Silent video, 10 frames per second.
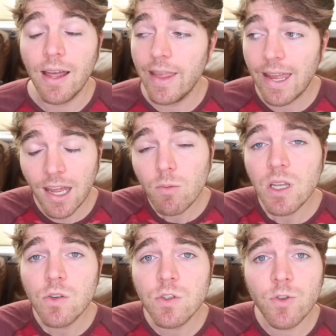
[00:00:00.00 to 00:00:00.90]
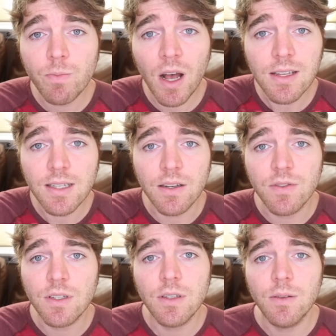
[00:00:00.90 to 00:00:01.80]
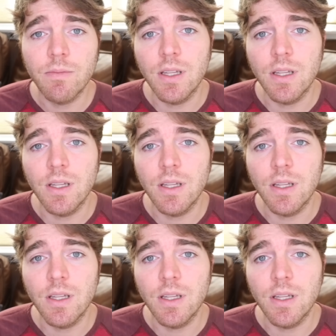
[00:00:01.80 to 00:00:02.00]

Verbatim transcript: and they can be used for positives,